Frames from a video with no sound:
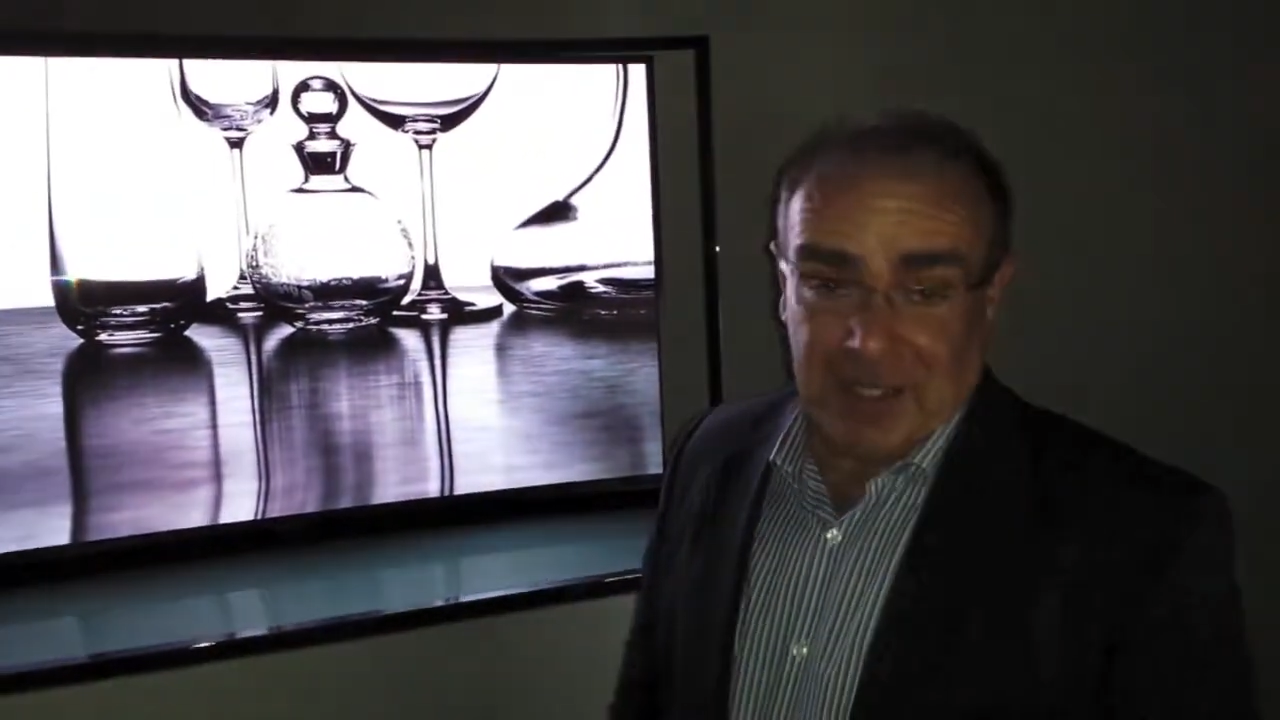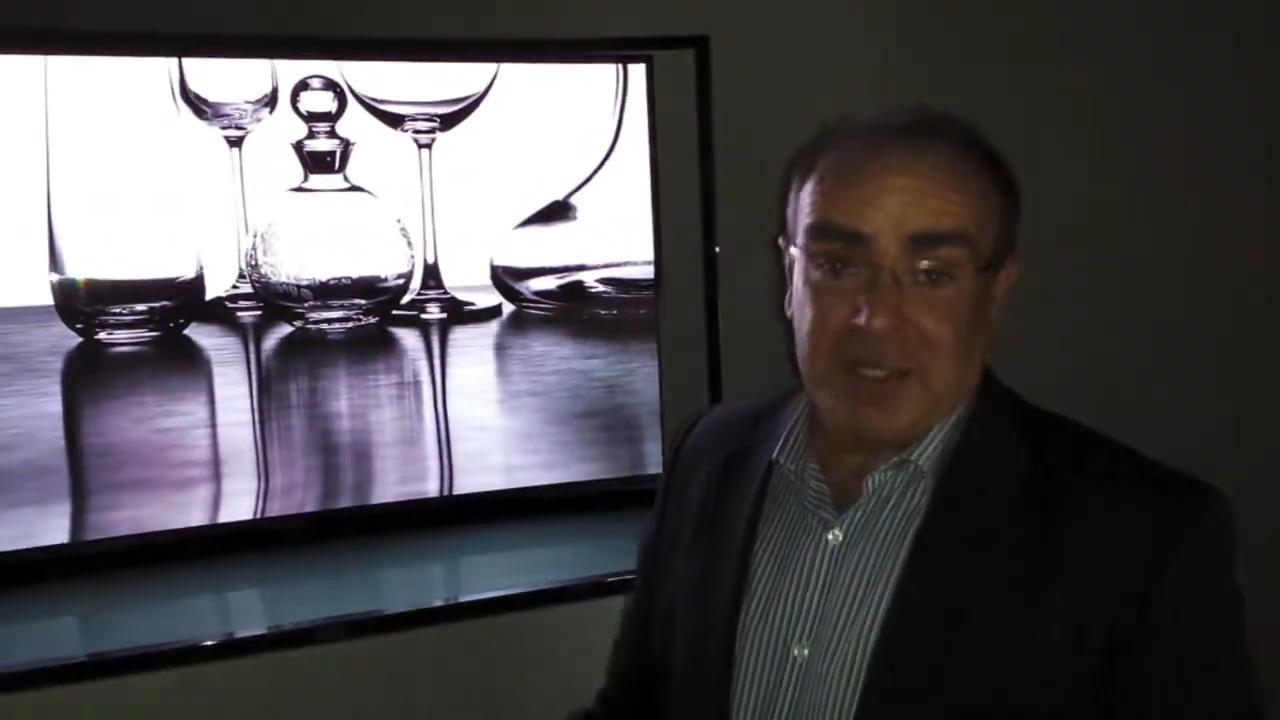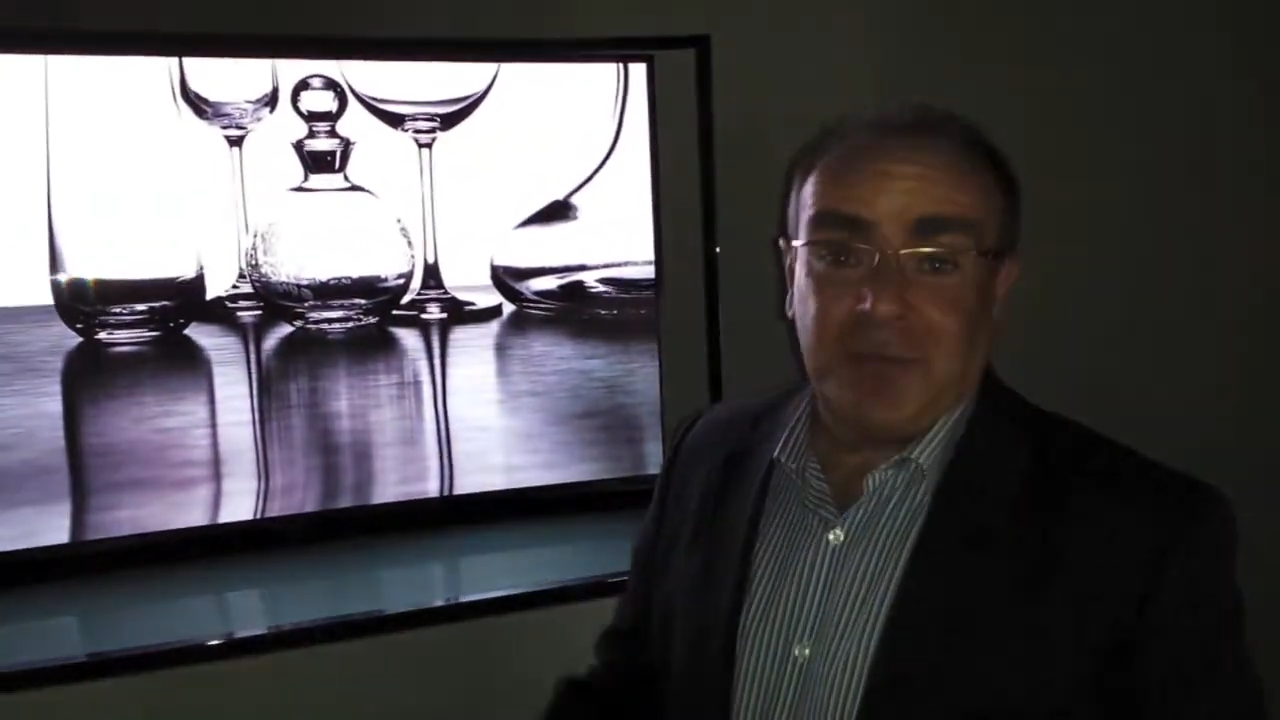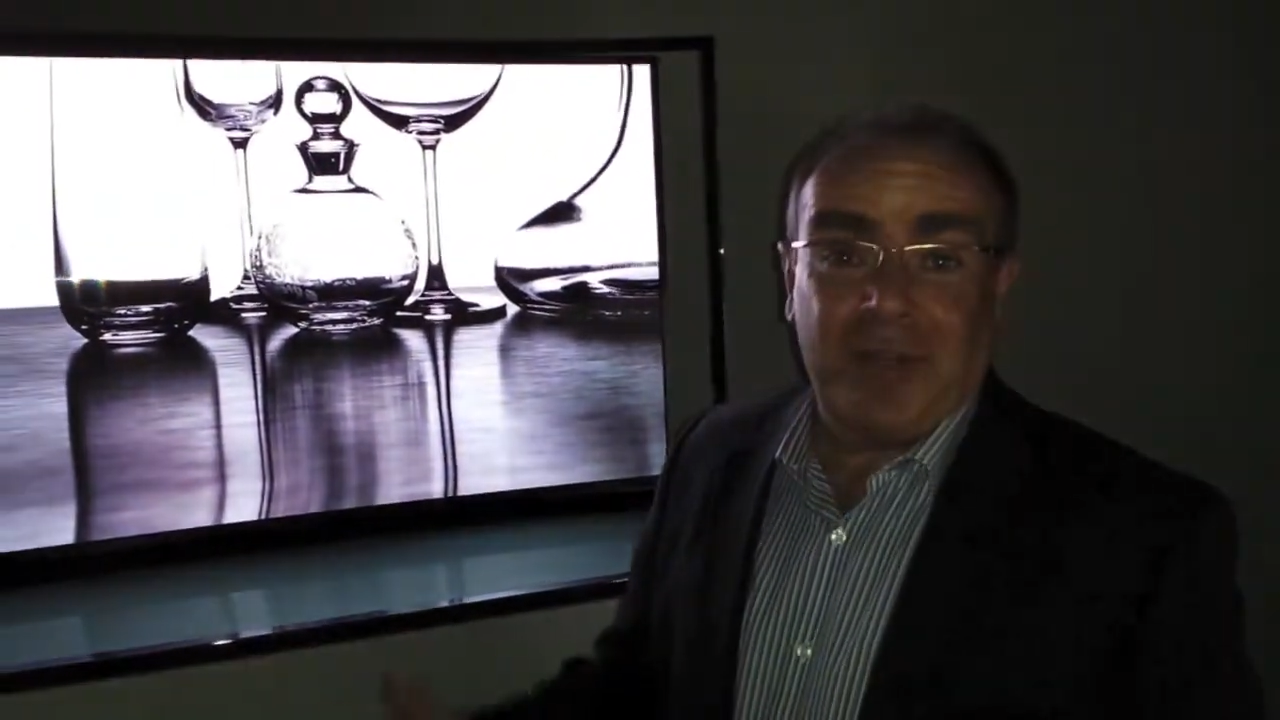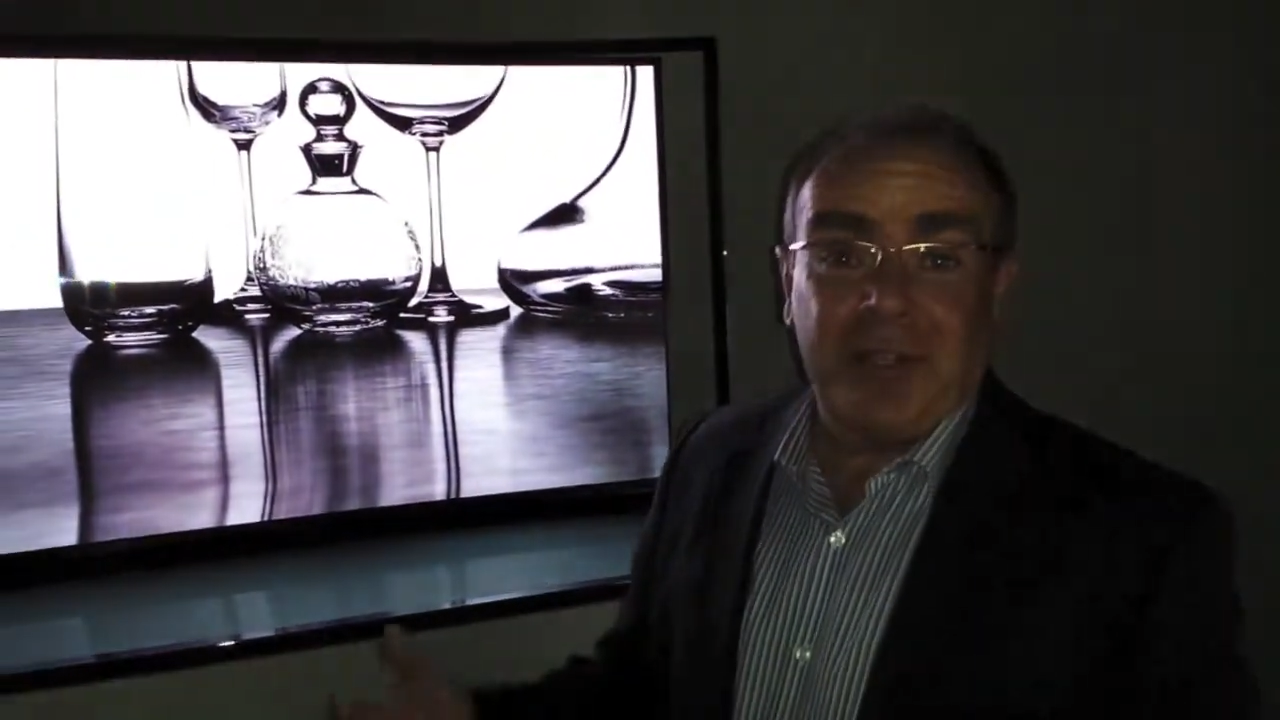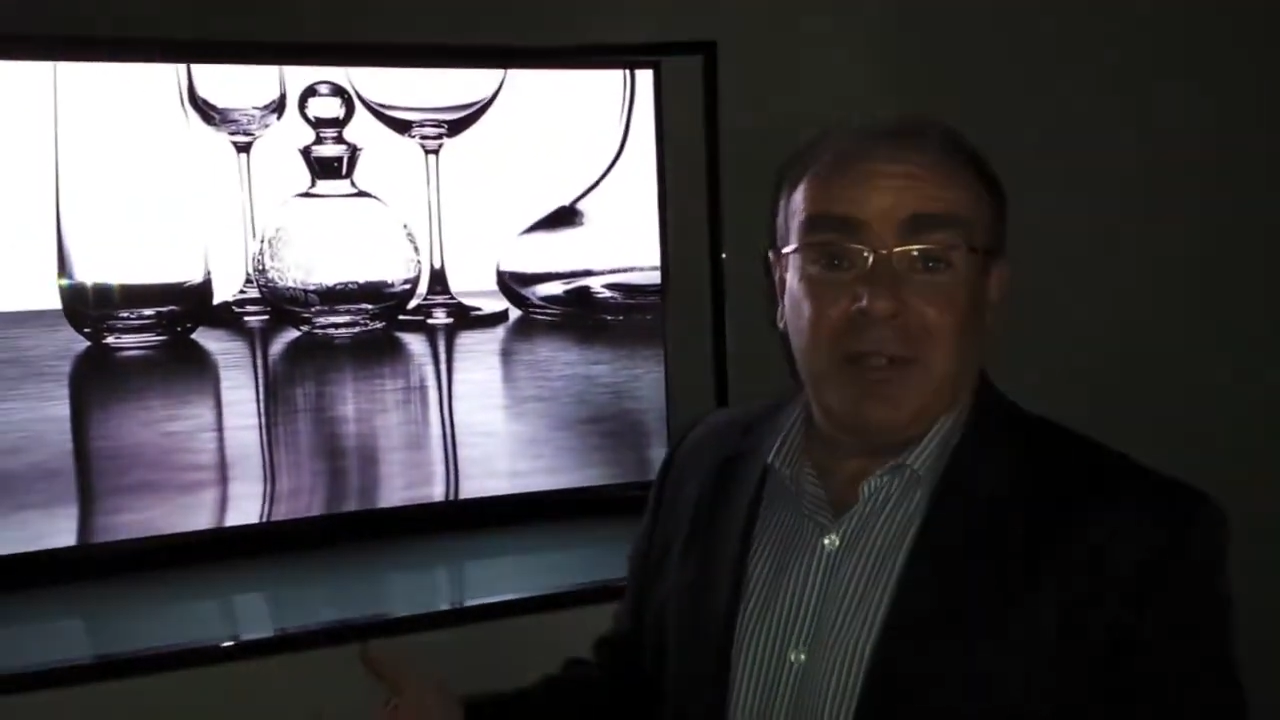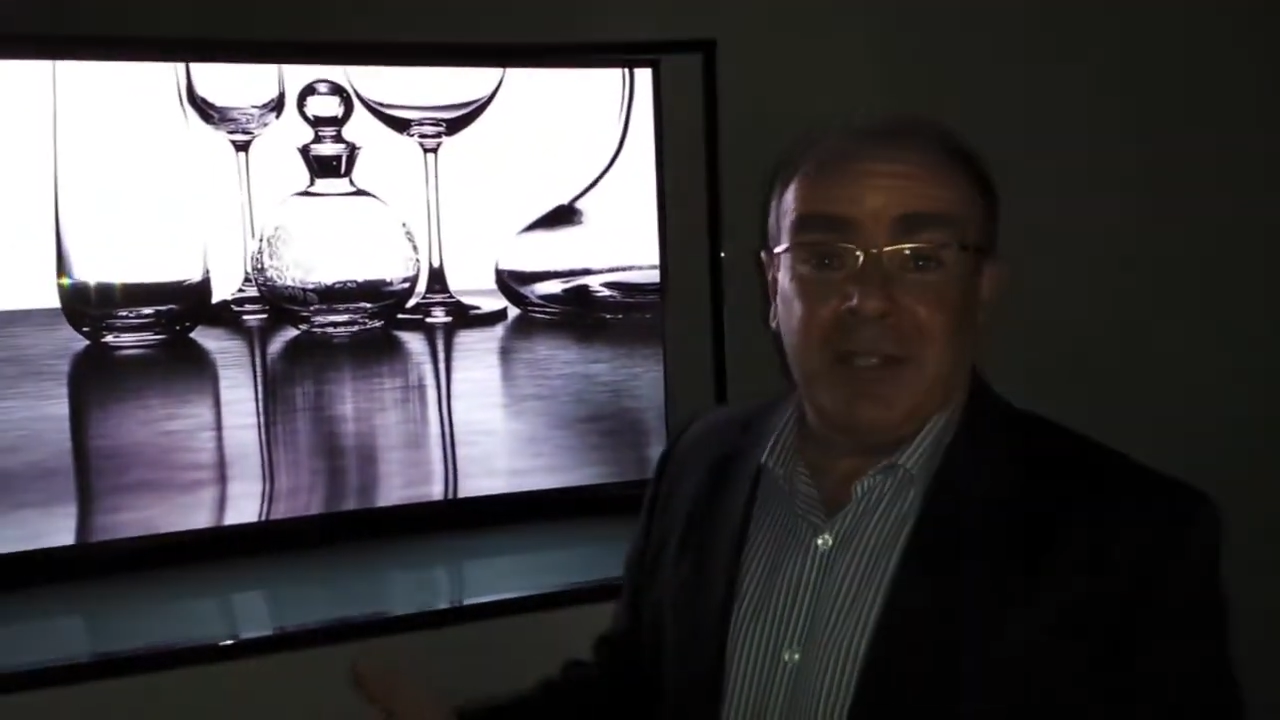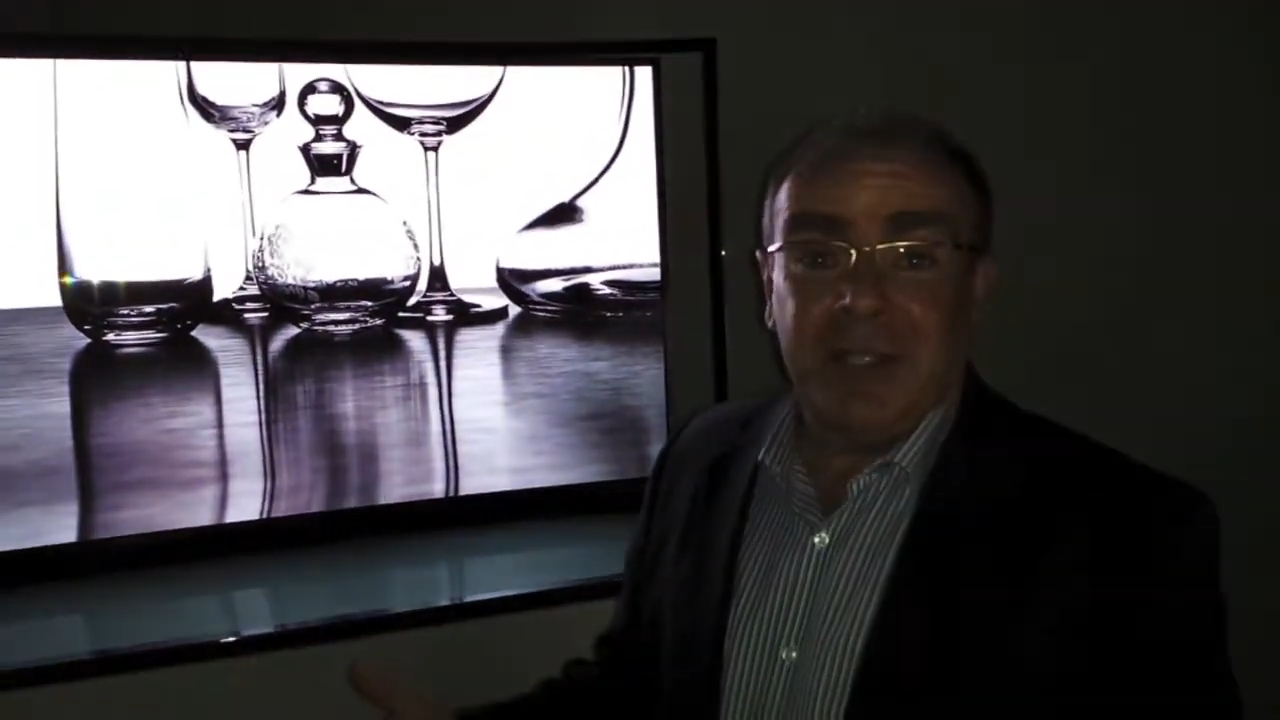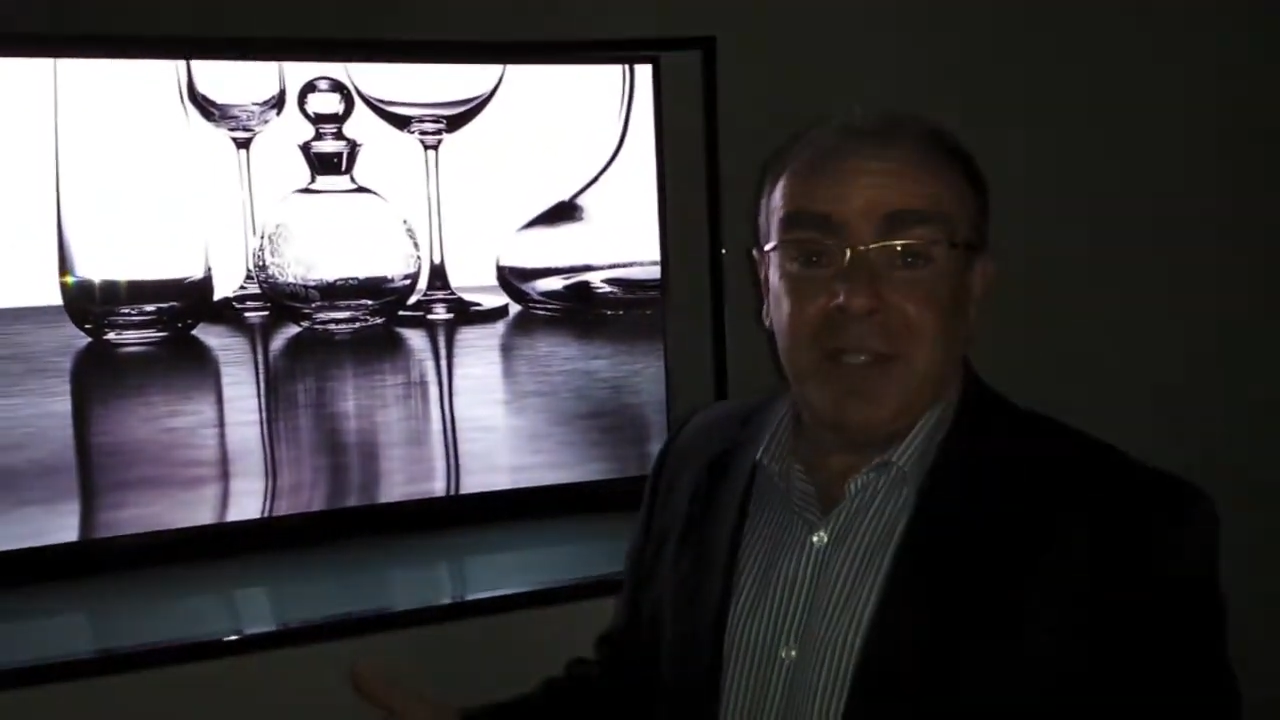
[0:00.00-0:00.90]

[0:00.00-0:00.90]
and it's finally